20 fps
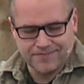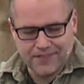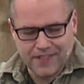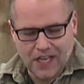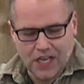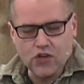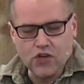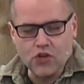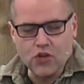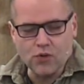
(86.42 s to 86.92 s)

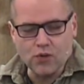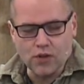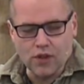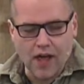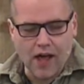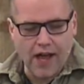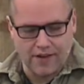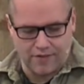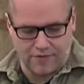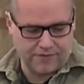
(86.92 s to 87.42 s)
new
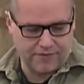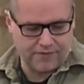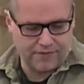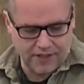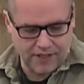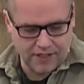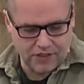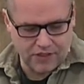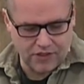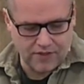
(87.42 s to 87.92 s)
life
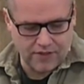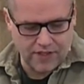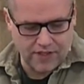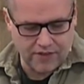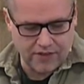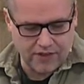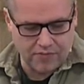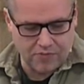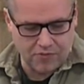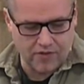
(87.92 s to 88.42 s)
that you've
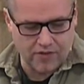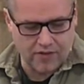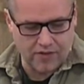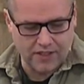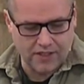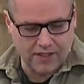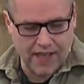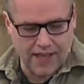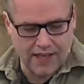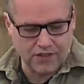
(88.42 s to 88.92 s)
given him over the
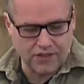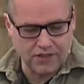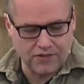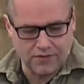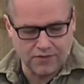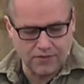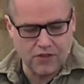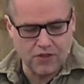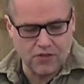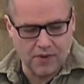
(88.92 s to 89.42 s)
last
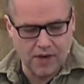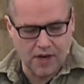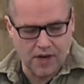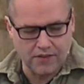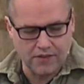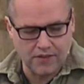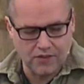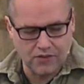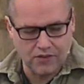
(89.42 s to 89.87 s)
few months,